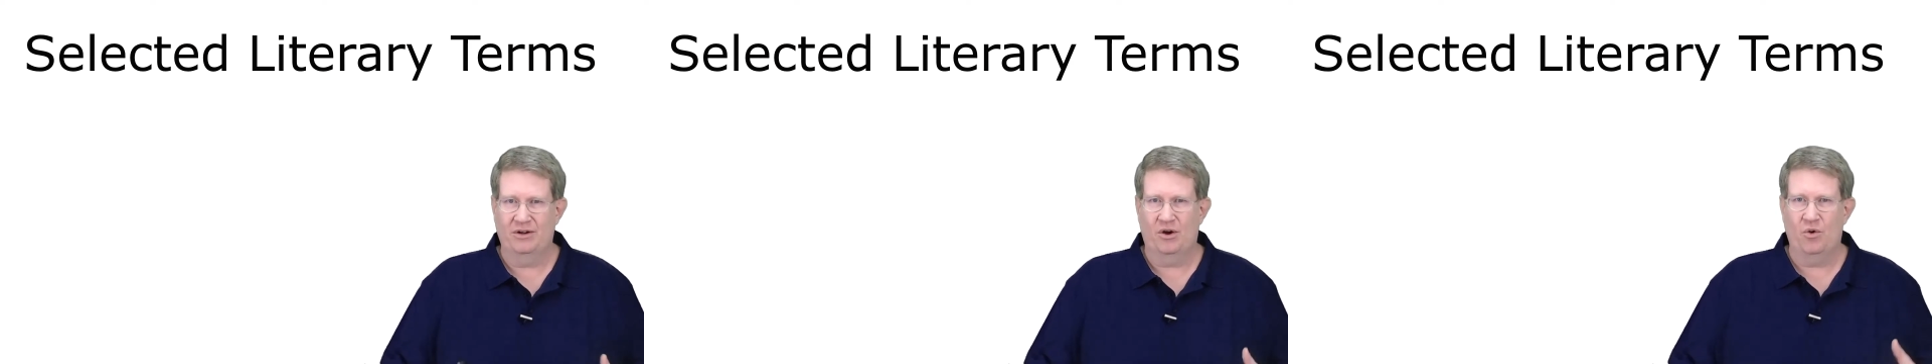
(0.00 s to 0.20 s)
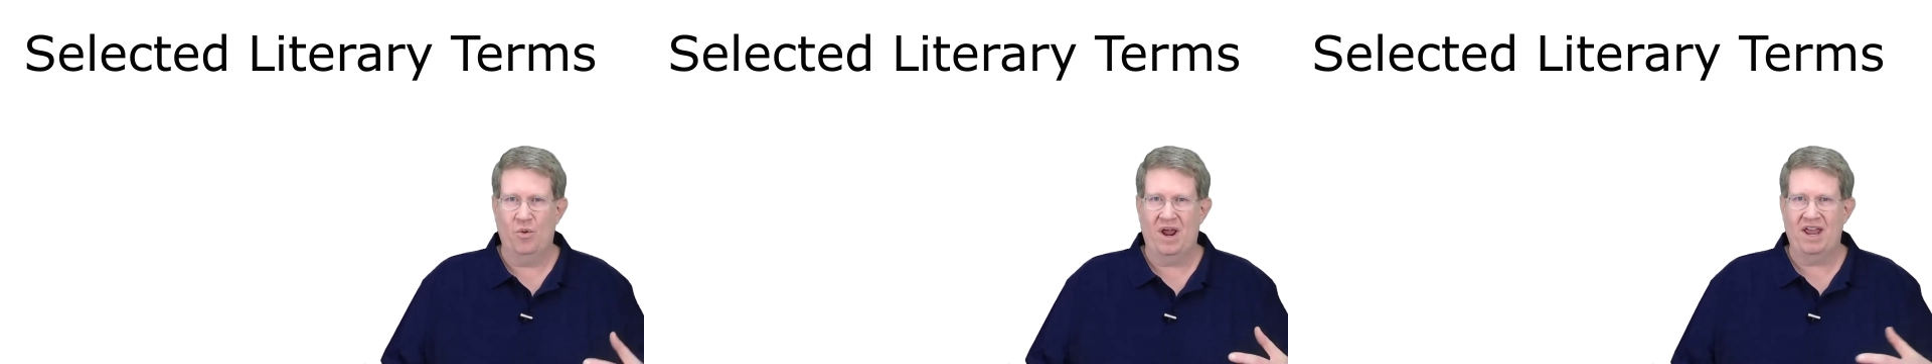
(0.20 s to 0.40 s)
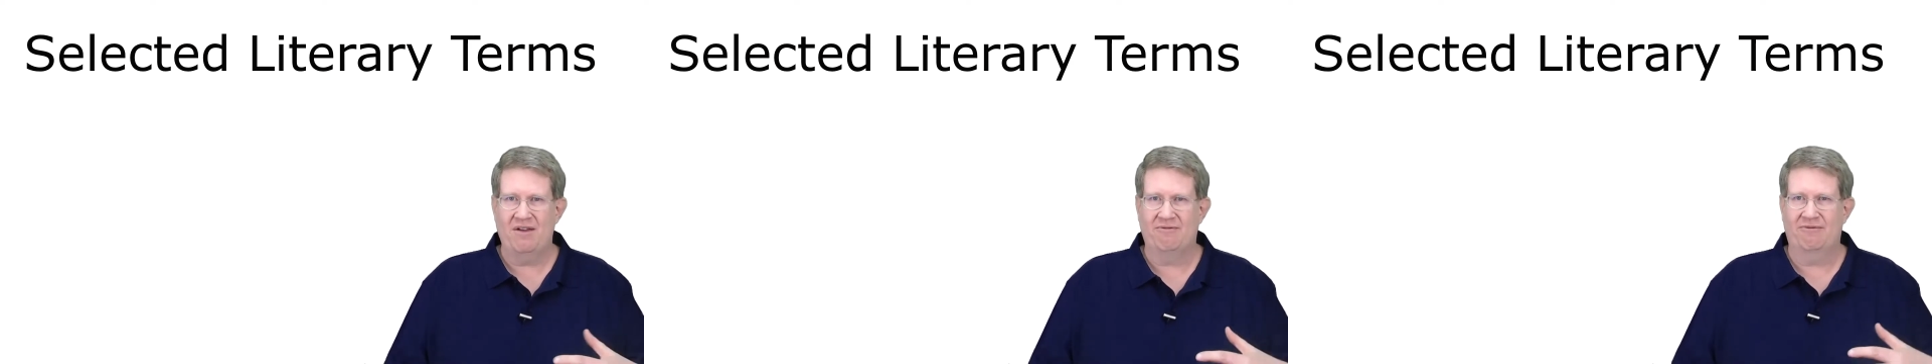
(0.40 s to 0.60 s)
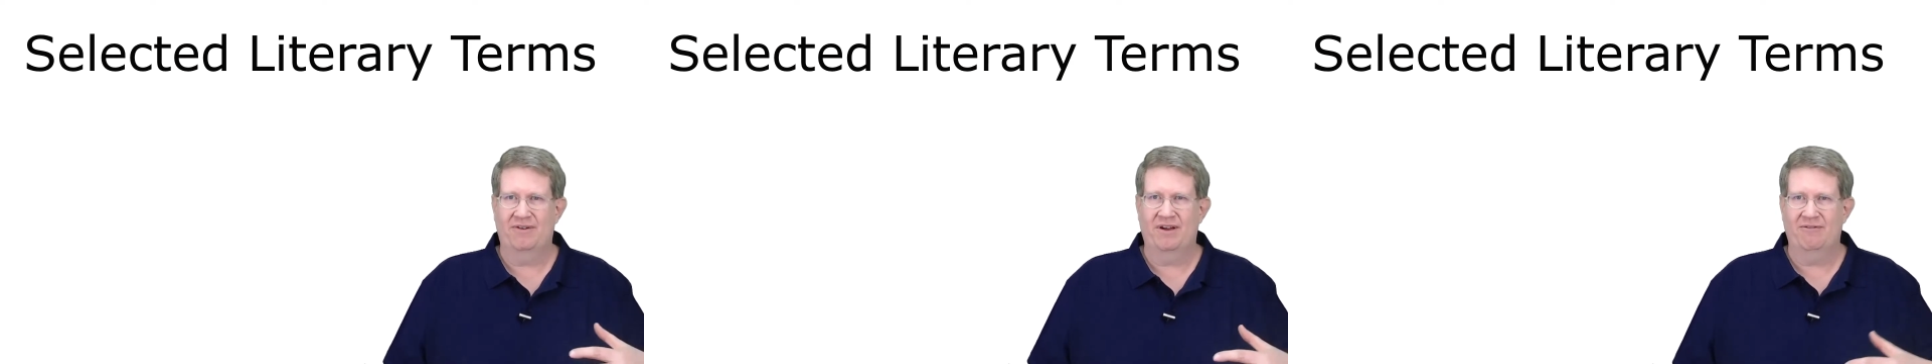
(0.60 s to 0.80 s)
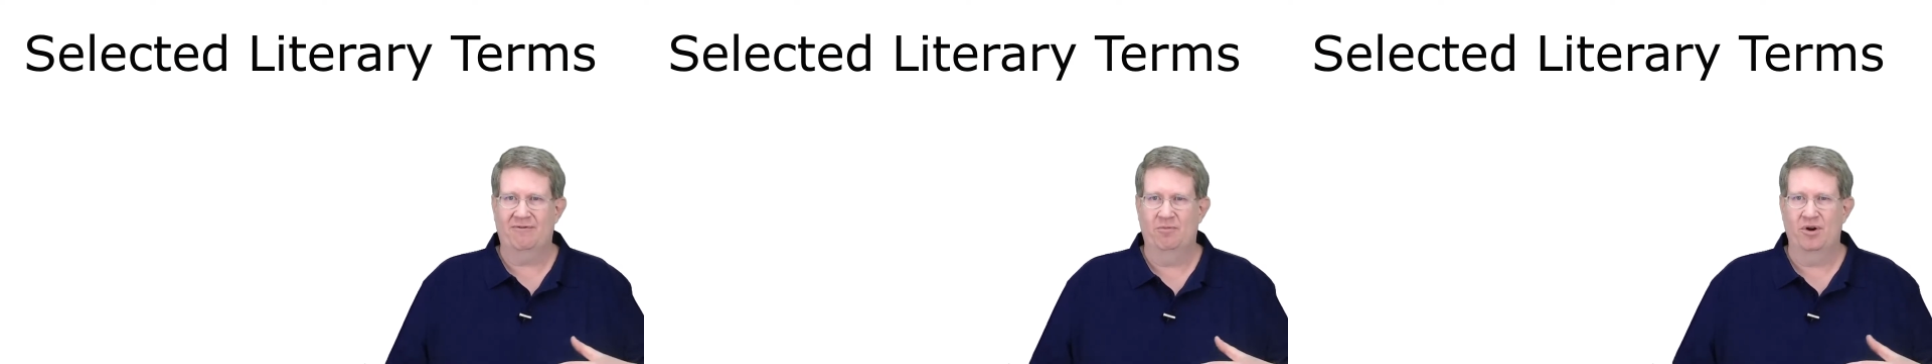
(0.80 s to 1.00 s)
a way of
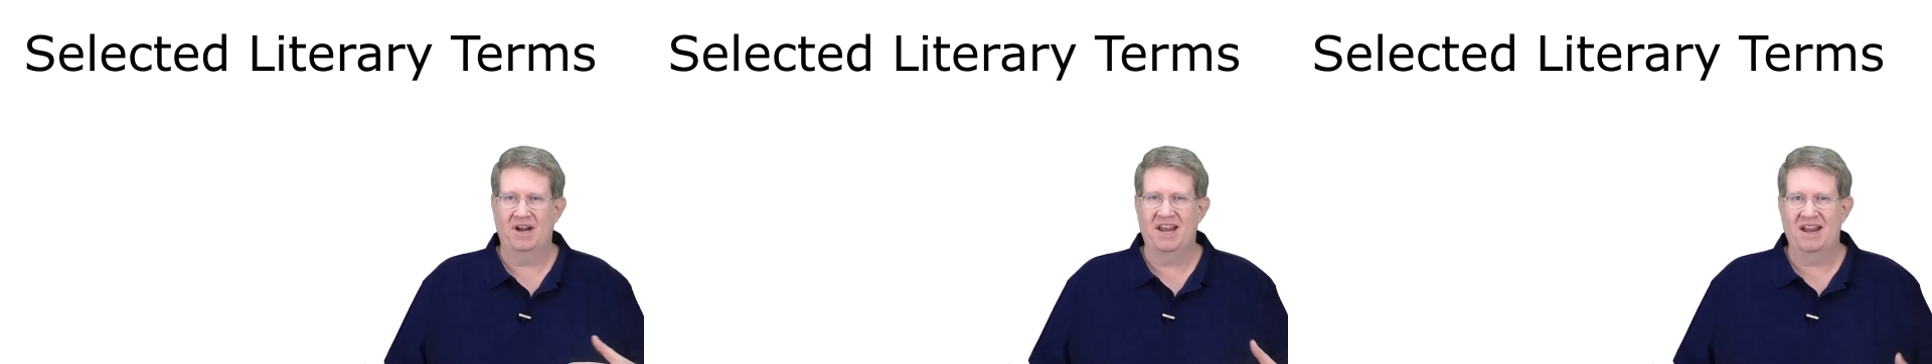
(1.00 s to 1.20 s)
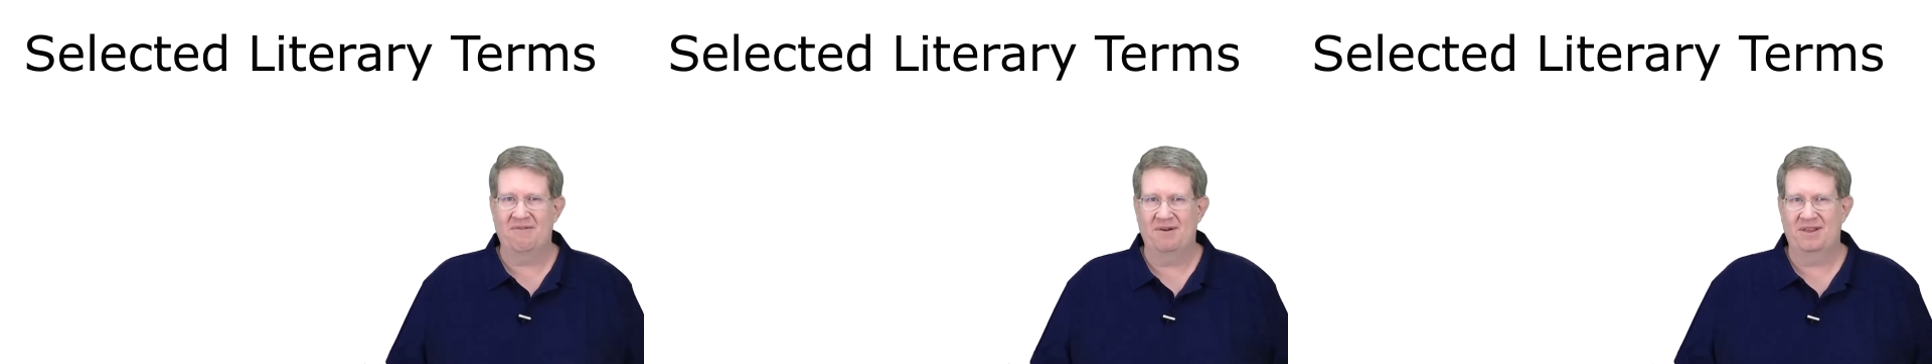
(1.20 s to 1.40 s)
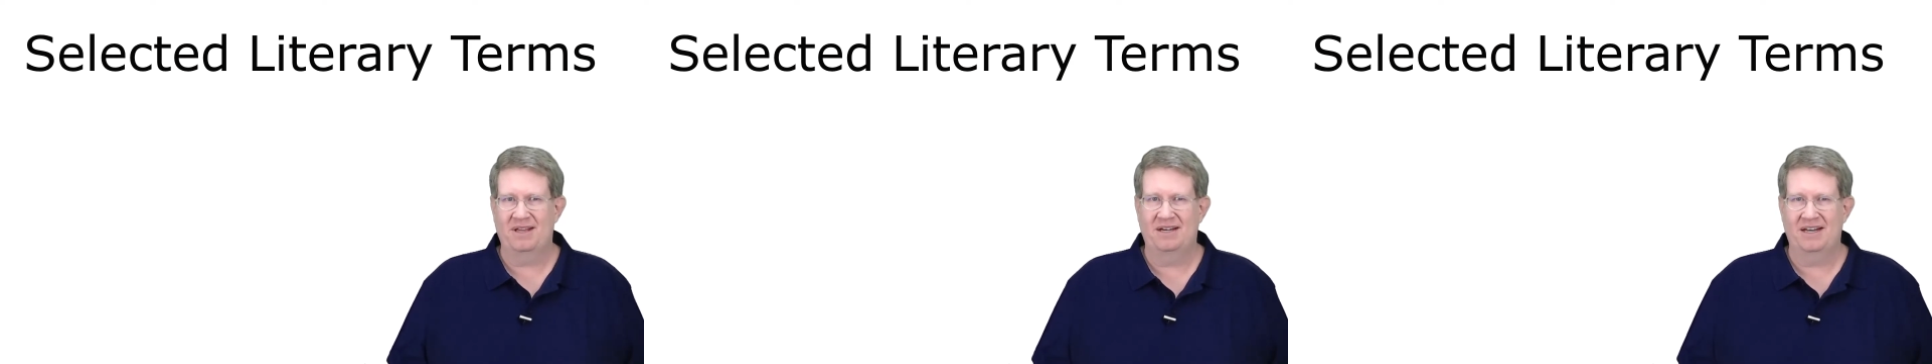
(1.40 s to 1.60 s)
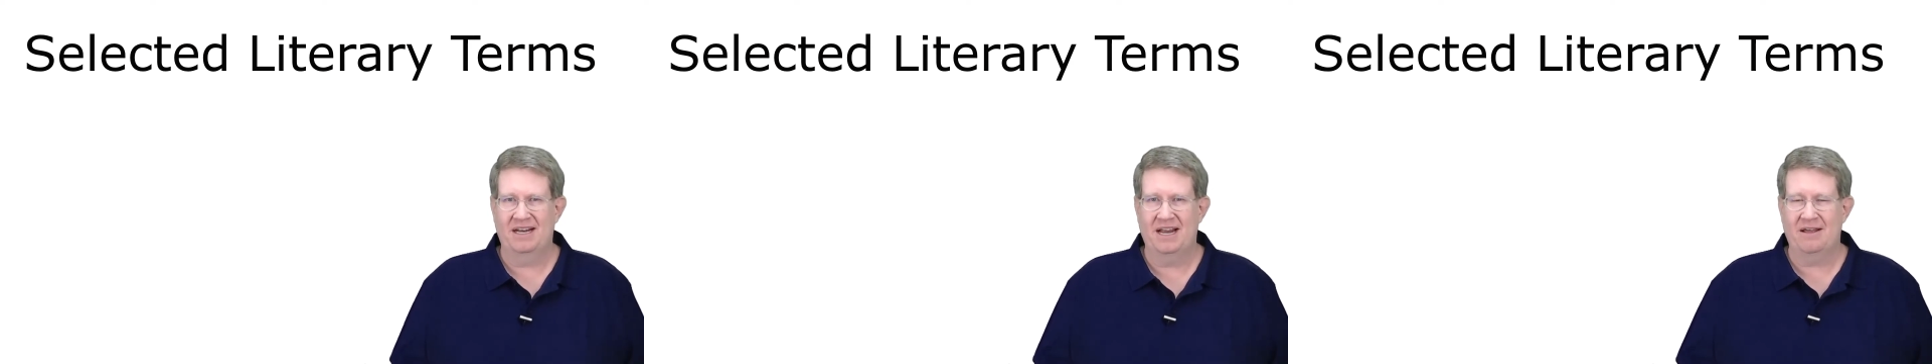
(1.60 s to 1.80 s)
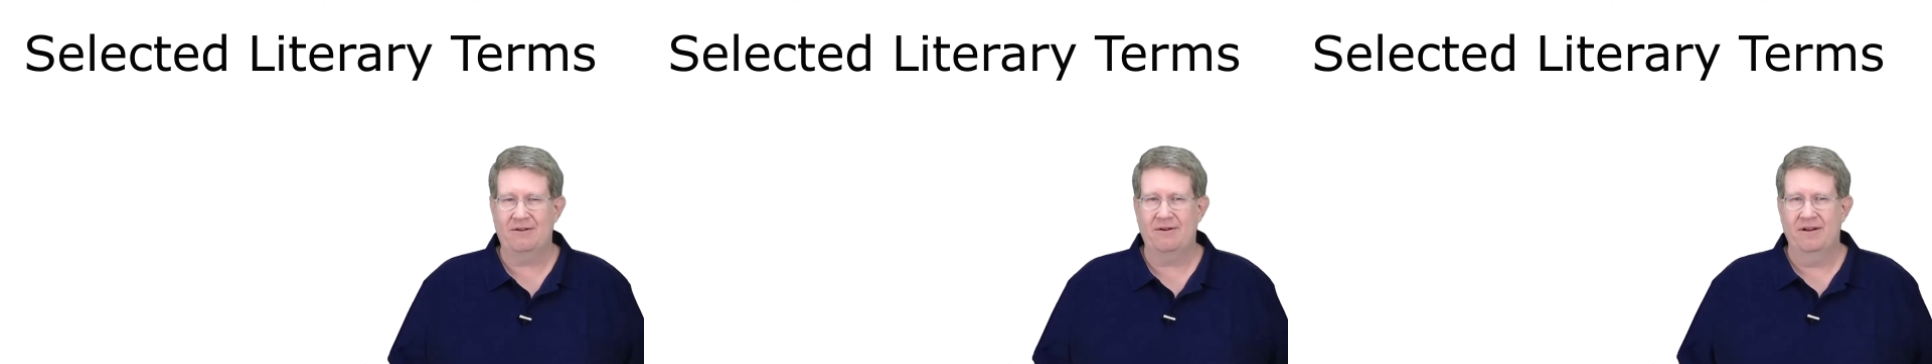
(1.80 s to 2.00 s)
bringing everything
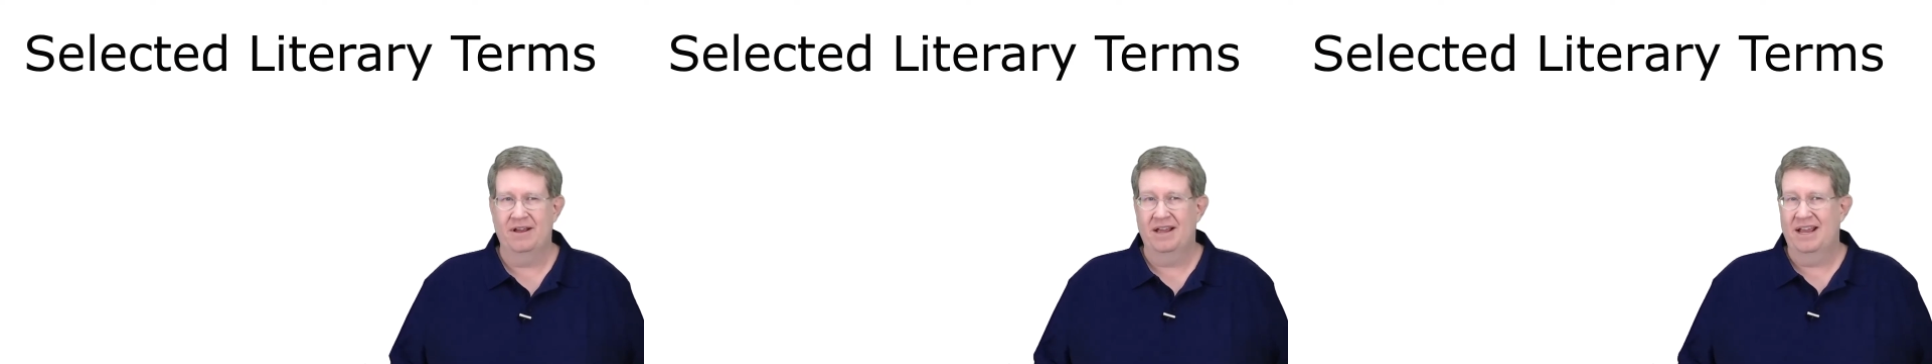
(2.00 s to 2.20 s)
together,